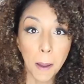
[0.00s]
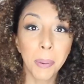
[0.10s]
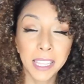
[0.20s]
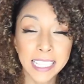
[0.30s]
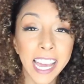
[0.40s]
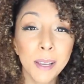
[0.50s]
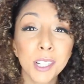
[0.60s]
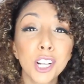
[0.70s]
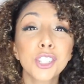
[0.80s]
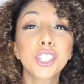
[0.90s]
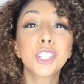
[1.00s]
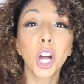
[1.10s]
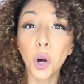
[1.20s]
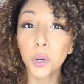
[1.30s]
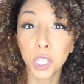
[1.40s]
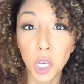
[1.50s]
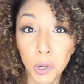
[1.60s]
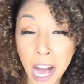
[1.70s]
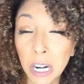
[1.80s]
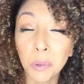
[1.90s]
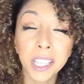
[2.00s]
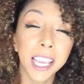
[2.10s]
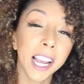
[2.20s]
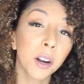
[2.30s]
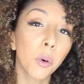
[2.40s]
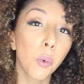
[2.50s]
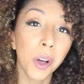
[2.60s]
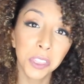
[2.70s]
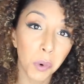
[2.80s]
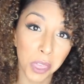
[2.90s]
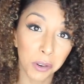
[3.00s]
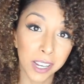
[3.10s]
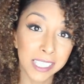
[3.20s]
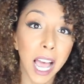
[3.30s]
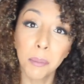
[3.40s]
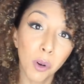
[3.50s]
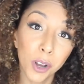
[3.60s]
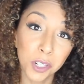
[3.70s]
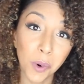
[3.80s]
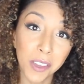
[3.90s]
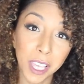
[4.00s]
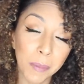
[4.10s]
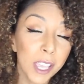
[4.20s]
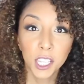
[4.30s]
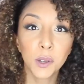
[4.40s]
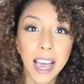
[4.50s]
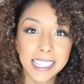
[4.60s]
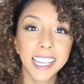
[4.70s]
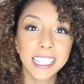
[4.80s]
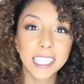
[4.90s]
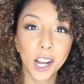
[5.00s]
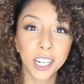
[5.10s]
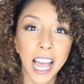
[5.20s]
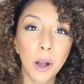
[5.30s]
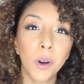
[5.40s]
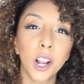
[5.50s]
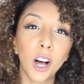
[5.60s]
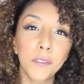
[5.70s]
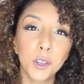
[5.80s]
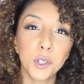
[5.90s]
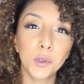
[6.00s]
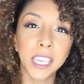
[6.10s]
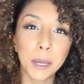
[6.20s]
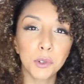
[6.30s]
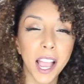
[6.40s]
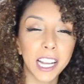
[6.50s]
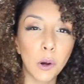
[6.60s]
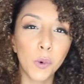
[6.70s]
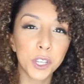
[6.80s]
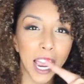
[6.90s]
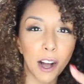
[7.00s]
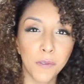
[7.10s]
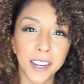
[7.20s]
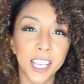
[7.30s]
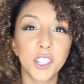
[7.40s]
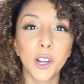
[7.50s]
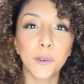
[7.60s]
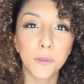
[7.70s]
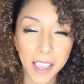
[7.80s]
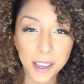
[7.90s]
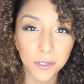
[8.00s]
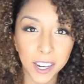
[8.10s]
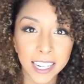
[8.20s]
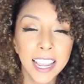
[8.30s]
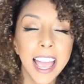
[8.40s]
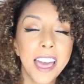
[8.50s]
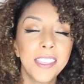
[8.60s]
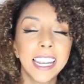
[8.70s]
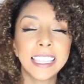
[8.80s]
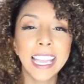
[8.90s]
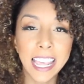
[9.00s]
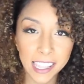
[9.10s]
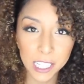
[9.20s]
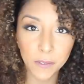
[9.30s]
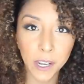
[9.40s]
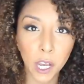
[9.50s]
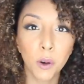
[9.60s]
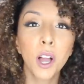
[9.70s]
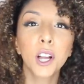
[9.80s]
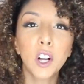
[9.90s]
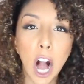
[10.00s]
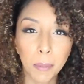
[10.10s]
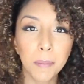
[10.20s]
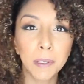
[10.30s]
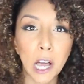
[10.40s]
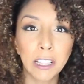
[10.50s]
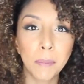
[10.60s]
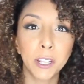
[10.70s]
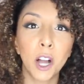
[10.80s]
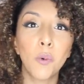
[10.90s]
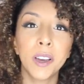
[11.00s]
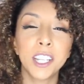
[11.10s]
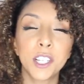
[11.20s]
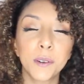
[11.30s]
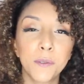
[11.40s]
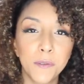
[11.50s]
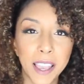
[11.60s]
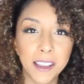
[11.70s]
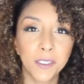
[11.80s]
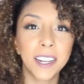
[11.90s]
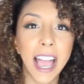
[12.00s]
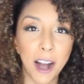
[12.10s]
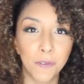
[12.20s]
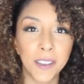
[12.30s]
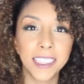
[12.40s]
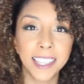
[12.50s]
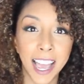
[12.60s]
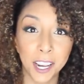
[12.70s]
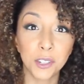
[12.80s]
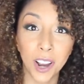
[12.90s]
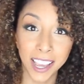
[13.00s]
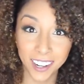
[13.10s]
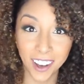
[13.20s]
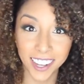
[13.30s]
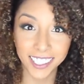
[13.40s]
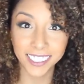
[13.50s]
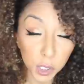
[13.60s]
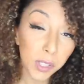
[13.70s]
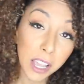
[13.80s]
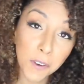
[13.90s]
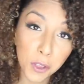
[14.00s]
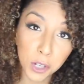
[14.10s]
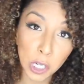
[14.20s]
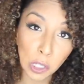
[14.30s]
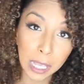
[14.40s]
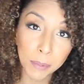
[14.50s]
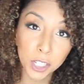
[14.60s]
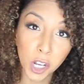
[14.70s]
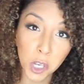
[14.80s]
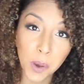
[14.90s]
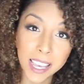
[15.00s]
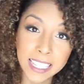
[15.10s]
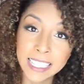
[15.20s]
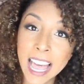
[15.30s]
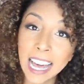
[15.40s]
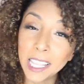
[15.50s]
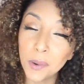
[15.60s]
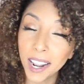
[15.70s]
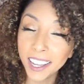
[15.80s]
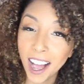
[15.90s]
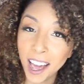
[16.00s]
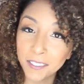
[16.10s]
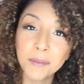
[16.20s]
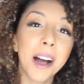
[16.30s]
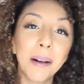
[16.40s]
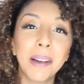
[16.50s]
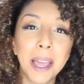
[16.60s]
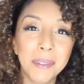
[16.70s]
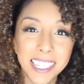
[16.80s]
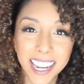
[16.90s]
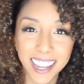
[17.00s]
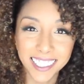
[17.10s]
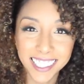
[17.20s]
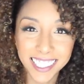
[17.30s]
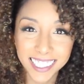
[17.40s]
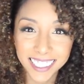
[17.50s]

But these items are so cute, I don't really care what the weather is, I'm going to wear them. So as I get started, I want all of you to keep track on which outfit is your favorite, and then at the end of this video, comment below, let me know what is your favorite outfit that I tried on. So without further ado, let me show you exactly what I got from Hot Miami Styles.